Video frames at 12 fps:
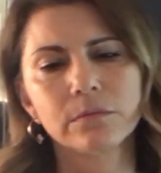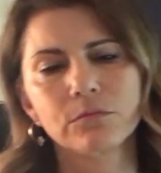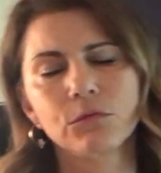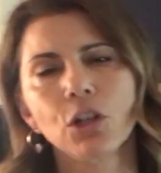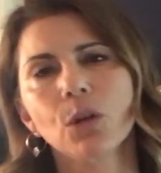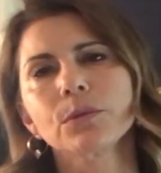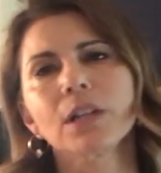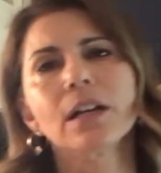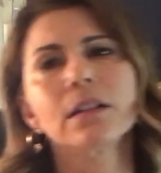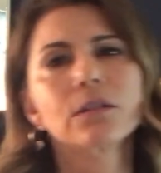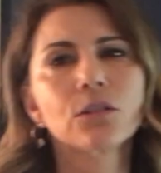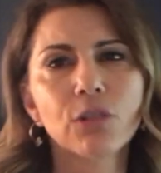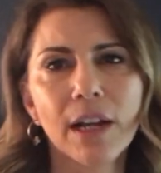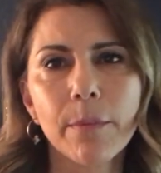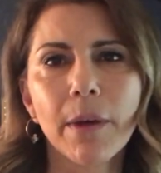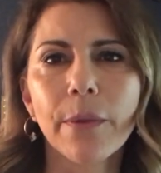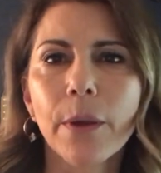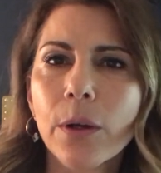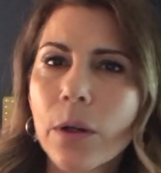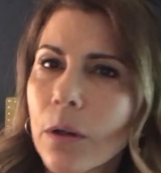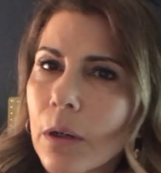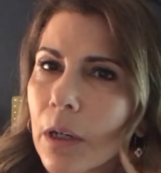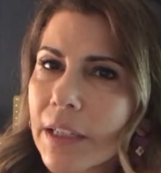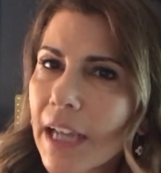nonna, grandmother,
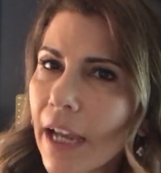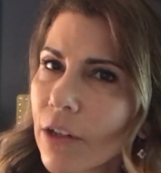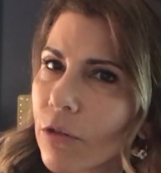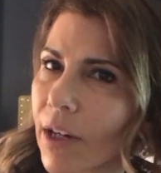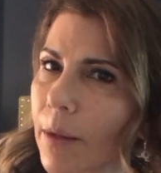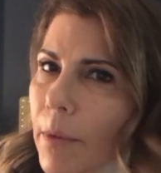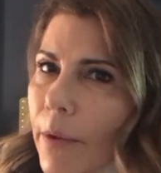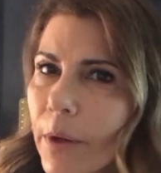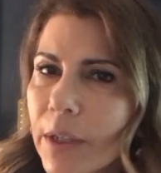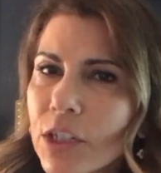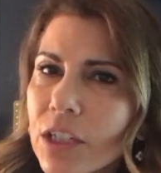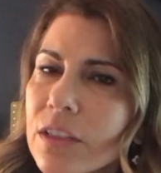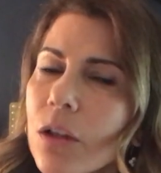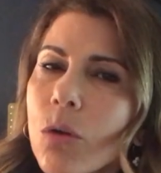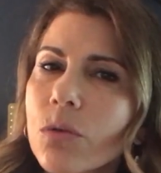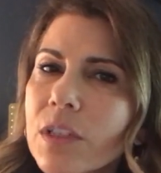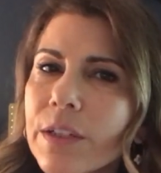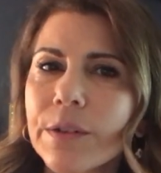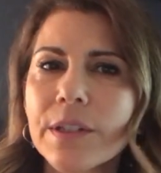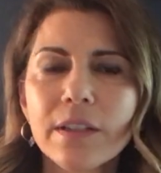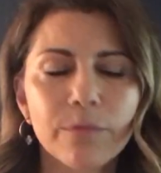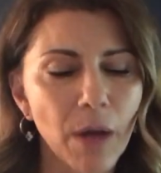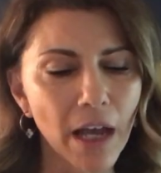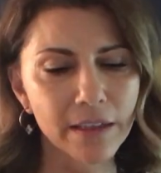Italian grandmother, and she's a whole series
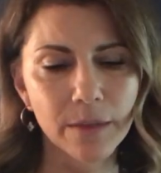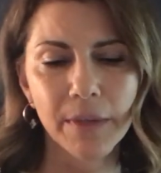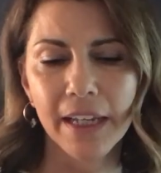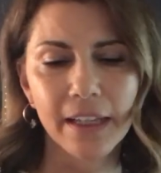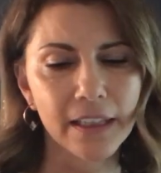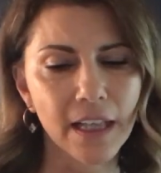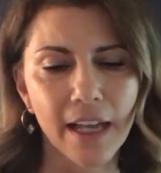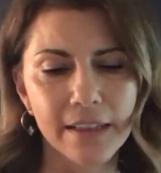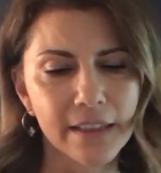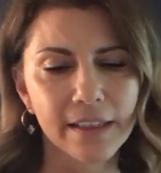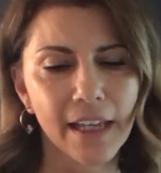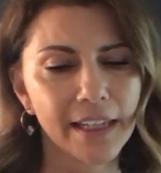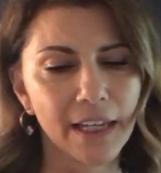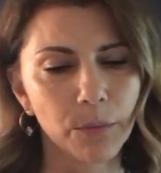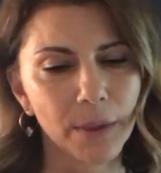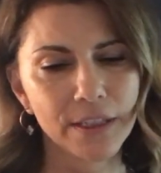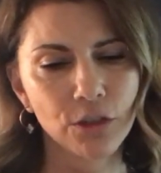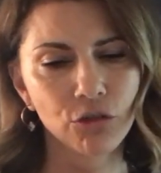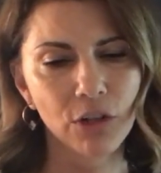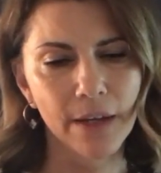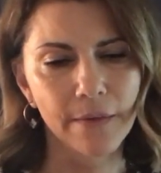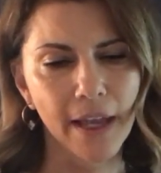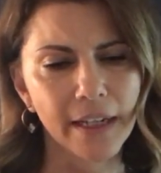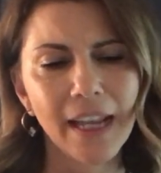of pasta making classes. I can't wait to try
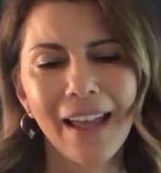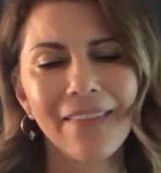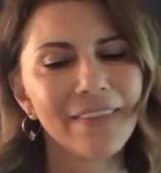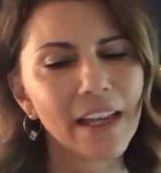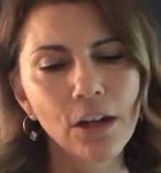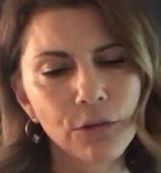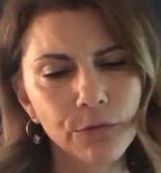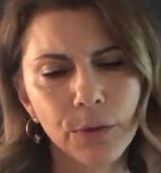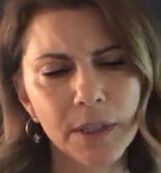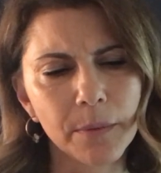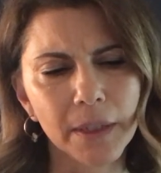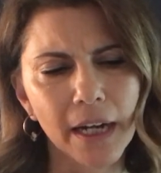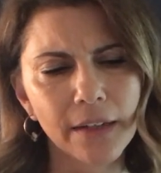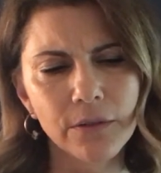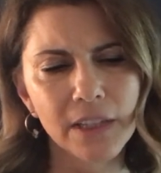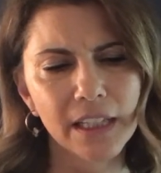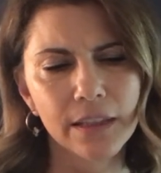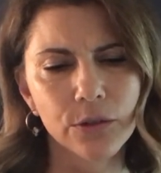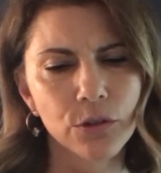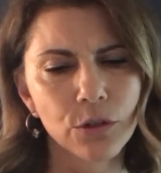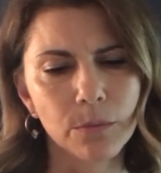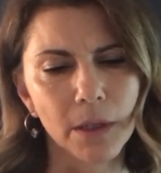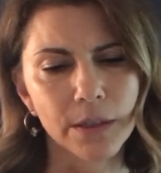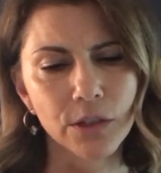that. They aren't free, but I don't think they're
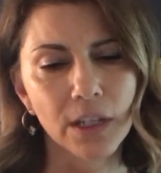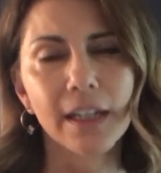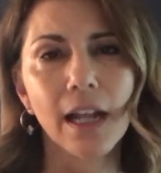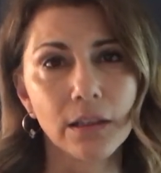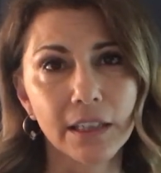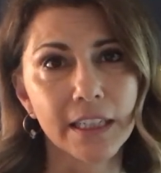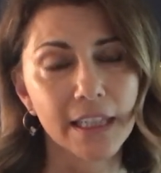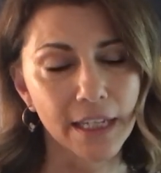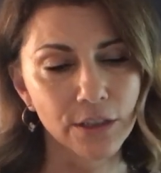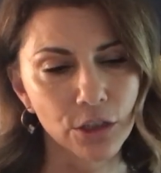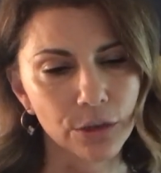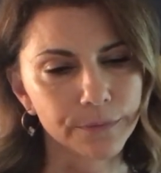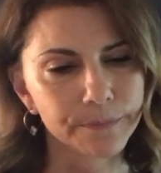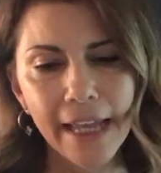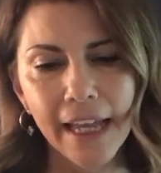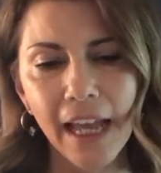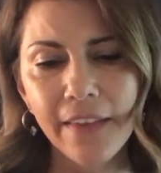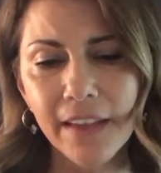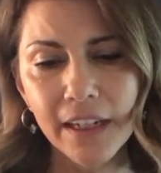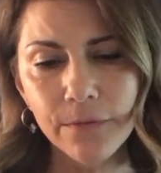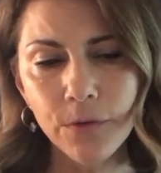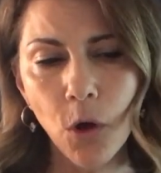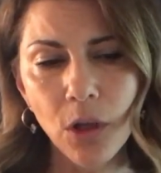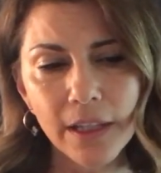too much, and I'll link that too. And then
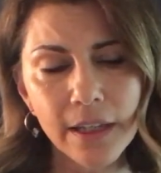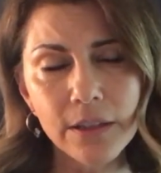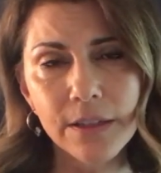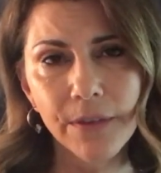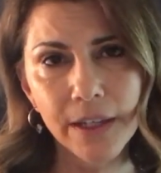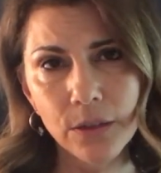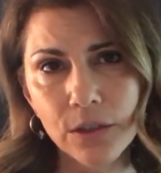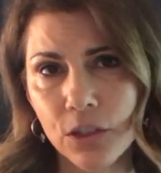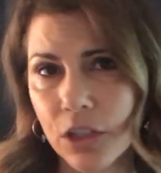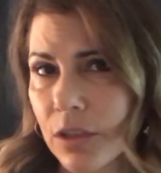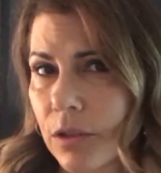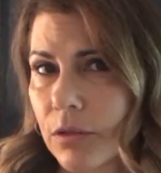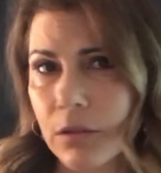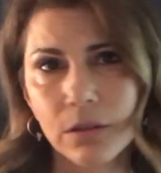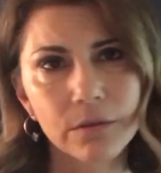if all else fails, just